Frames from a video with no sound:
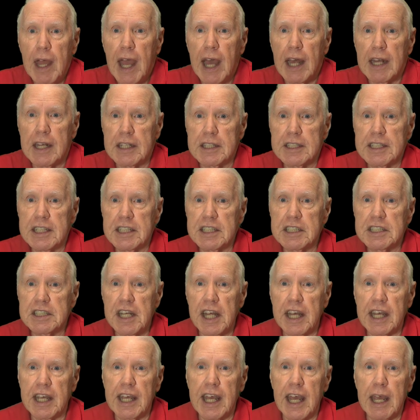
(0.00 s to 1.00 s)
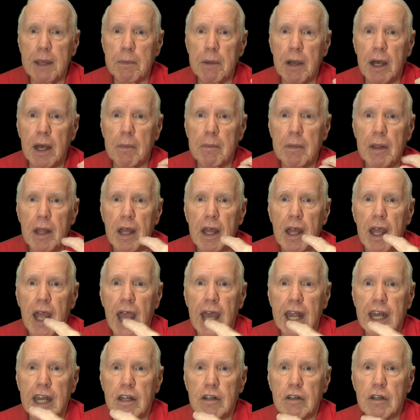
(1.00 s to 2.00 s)
And the sea snake came up
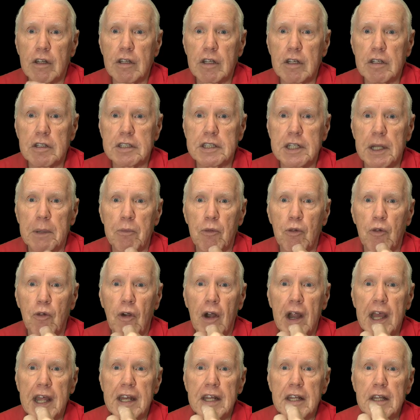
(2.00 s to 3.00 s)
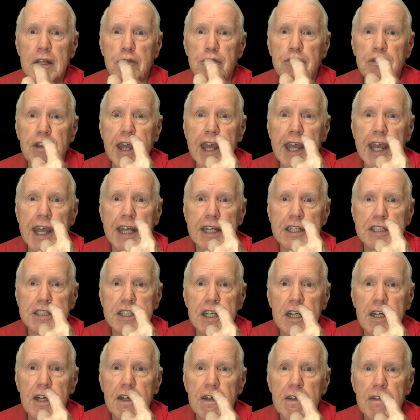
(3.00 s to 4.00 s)
and it looked him right in the face.